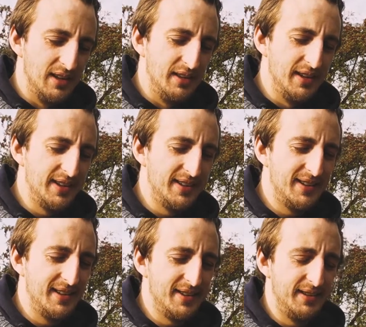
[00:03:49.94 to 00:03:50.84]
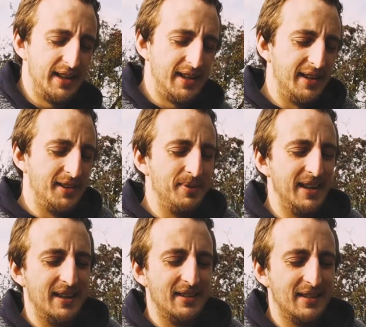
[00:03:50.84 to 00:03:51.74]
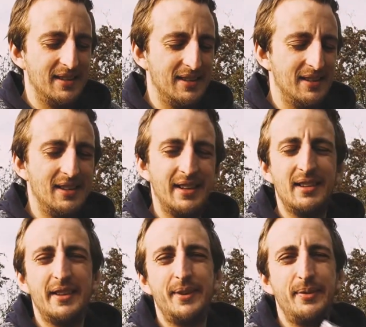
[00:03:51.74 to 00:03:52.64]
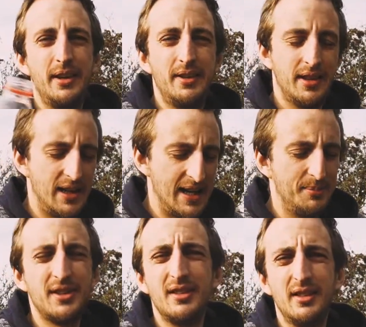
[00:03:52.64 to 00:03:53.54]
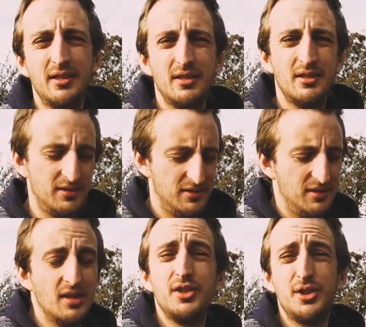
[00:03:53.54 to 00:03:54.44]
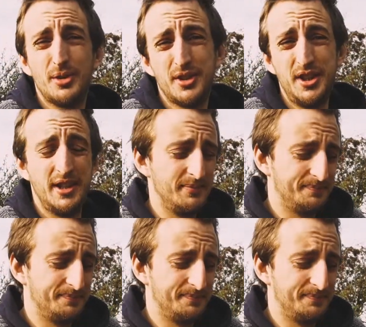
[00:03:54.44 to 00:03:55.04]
This year has been, let's face it, absolute dog shit.